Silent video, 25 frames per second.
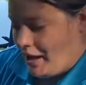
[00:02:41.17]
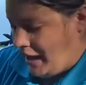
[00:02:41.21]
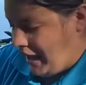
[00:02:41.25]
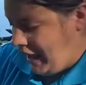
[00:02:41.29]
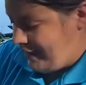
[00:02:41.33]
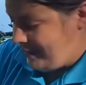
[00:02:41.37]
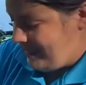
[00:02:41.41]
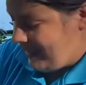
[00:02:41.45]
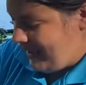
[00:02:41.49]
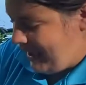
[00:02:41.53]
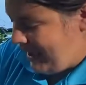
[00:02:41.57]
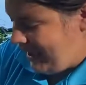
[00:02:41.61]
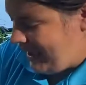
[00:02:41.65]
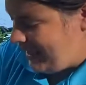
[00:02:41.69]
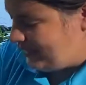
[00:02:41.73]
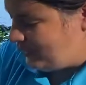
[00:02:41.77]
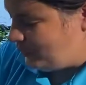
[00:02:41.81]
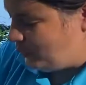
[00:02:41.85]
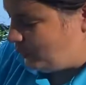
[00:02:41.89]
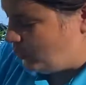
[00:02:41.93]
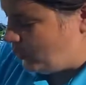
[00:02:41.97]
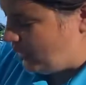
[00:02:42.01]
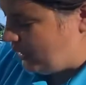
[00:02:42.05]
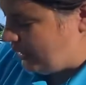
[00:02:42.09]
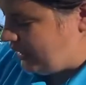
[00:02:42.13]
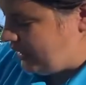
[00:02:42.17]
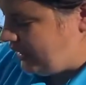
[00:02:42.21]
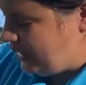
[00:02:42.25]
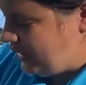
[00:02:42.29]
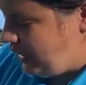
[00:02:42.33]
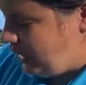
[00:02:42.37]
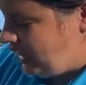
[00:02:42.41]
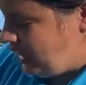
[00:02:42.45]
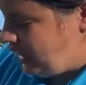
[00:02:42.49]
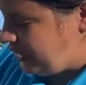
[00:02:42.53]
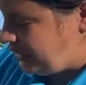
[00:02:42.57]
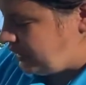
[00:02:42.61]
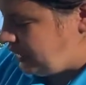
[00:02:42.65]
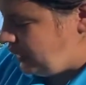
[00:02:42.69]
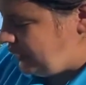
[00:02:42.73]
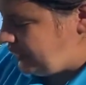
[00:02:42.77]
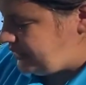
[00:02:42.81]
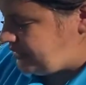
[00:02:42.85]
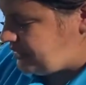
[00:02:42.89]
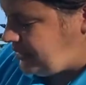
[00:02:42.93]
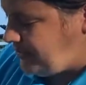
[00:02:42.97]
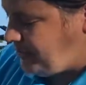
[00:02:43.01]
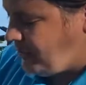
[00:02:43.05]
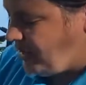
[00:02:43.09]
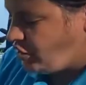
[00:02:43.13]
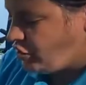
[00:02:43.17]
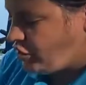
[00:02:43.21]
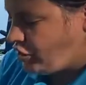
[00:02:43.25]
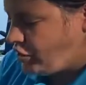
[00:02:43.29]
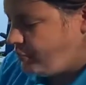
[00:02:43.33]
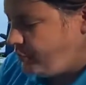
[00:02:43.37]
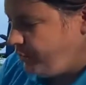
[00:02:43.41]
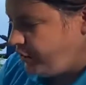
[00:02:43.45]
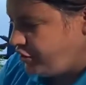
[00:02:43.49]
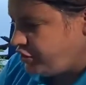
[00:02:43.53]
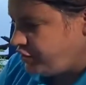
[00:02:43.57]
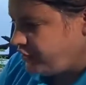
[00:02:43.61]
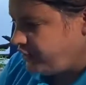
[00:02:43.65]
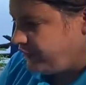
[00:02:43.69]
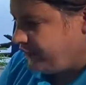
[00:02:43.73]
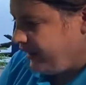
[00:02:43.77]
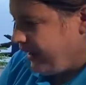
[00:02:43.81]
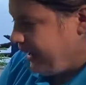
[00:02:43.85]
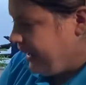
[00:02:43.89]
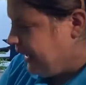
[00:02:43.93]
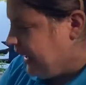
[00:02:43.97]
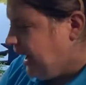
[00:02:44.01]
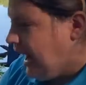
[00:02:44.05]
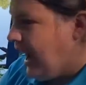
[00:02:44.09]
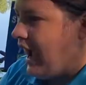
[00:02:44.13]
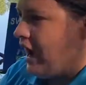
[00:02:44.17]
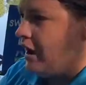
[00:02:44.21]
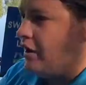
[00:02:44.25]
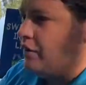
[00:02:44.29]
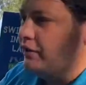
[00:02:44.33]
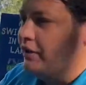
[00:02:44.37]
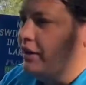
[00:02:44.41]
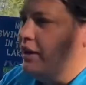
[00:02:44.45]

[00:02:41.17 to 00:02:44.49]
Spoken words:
And then we are going to make sure you put your fire out.